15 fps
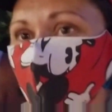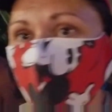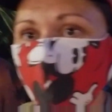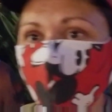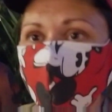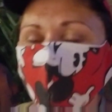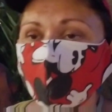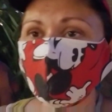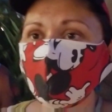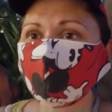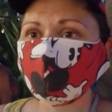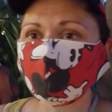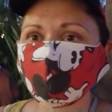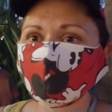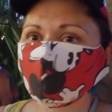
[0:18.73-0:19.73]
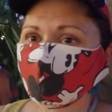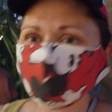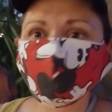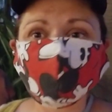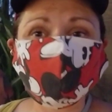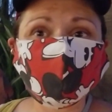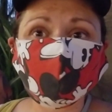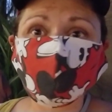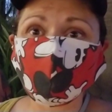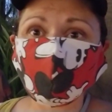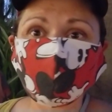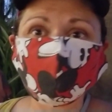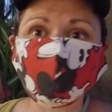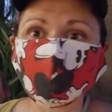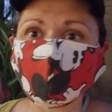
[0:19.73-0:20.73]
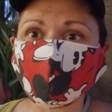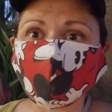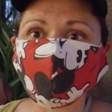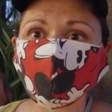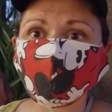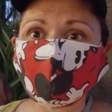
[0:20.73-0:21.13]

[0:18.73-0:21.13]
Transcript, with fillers: we have had just the most wonderful time.